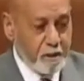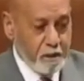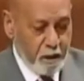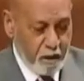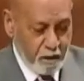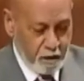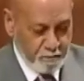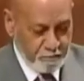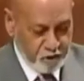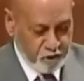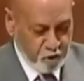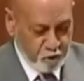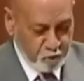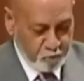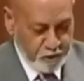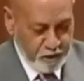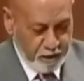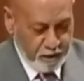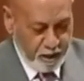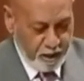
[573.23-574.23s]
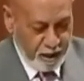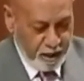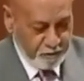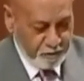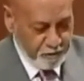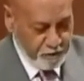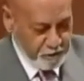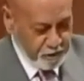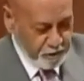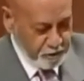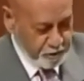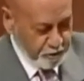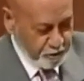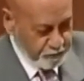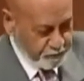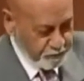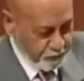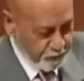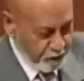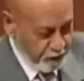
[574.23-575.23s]
Mr. Speaker, I
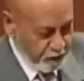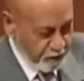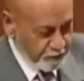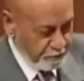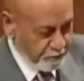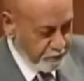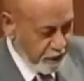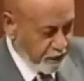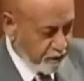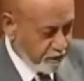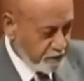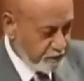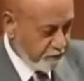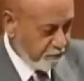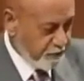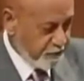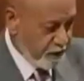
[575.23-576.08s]
reserve the balance of my